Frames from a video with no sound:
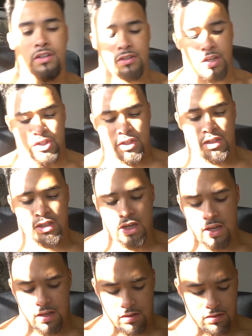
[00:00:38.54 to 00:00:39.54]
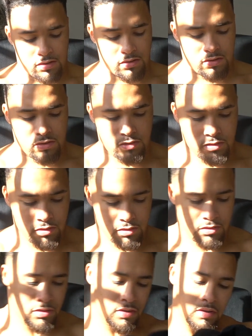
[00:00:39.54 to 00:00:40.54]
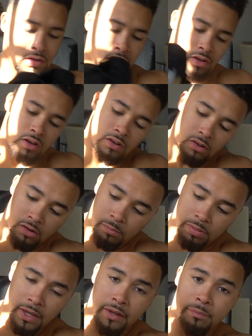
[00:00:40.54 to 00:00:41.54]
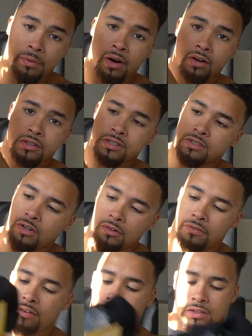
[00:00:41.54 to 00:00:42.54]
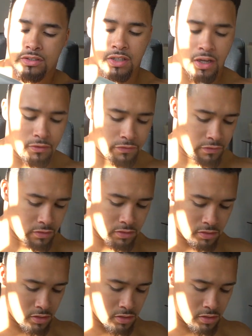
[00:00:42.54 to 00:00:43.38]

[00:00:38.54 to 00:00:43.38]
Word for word: So as you can see, I've got a big box of stuff.